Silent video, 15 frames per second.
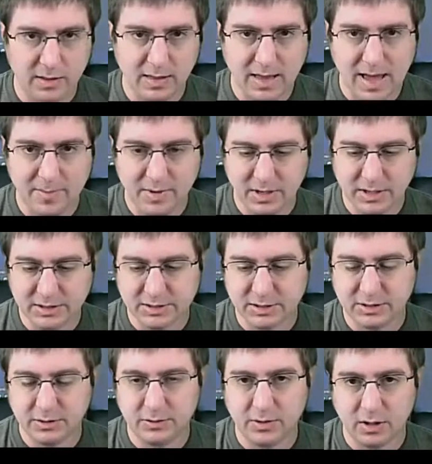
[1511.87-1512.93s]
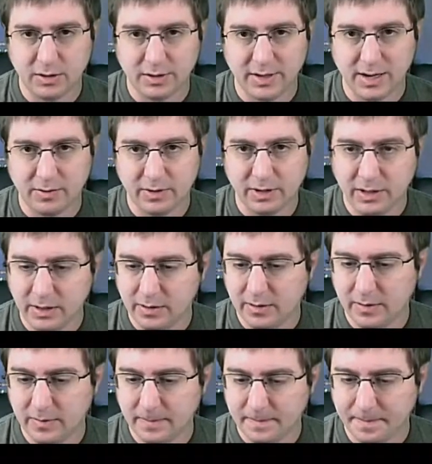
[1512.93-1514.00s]
lab and institute are down
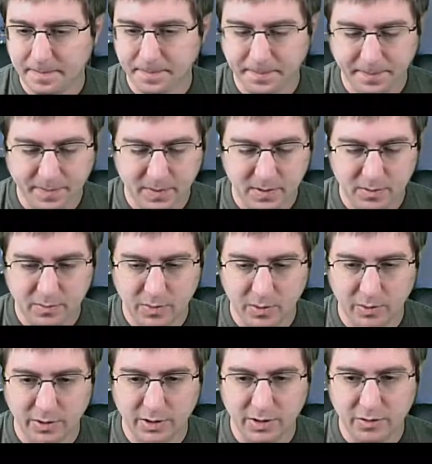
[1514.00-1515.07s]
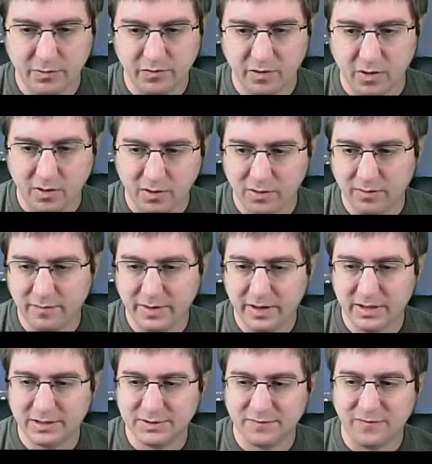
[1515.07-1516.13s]
here, but we're going to use all of
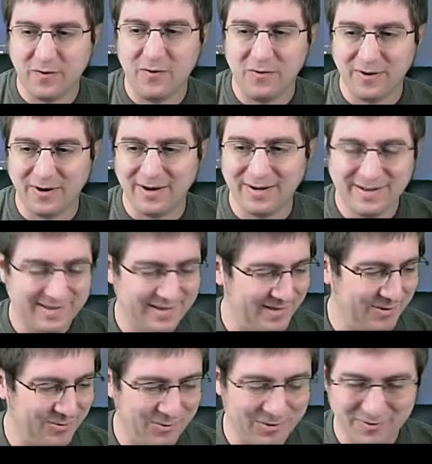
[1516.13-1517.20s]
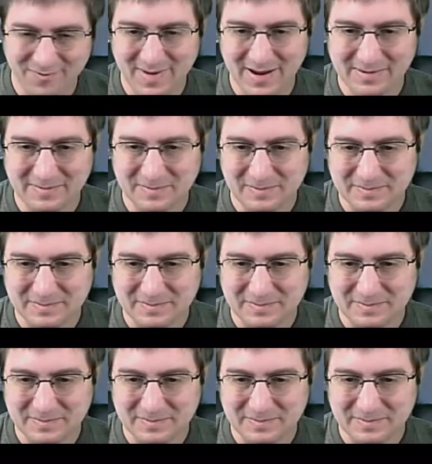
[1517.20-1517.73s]
these for the Wolfman.